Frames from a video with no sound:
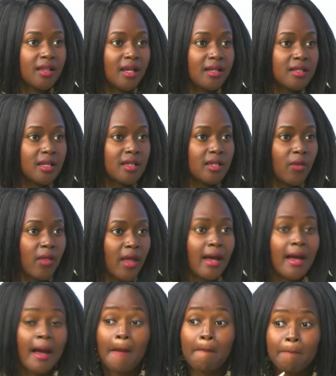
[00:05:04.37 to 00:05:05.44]
that takes you there.
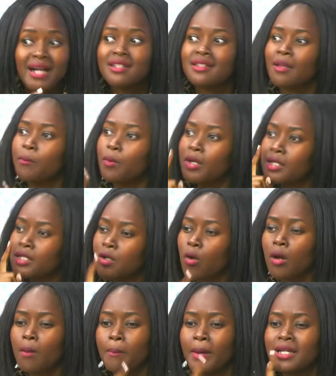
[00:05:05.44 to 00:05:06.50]
Mm -hmm. But the
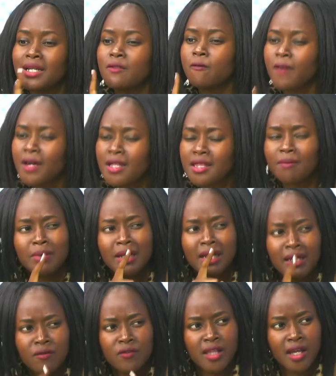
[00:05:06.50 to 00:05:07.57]
political party first
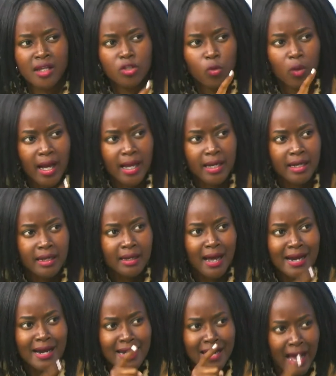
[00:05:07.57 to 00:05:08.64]
believed that you had
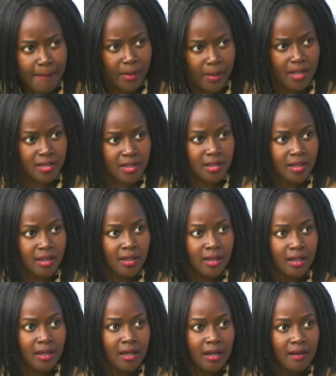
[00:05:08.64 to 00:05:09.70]
numbers
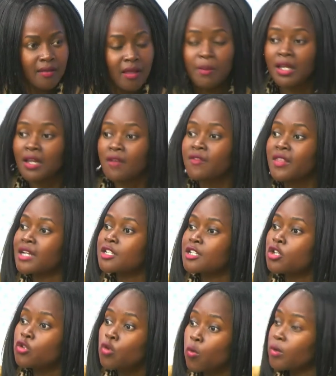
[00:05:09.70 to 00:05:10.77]
they believe that
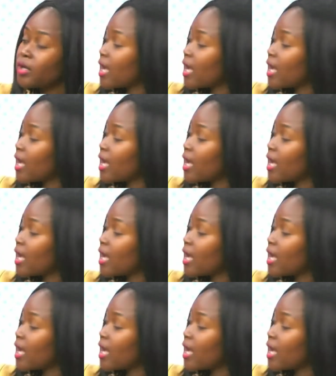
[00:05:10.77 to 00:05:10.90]
you could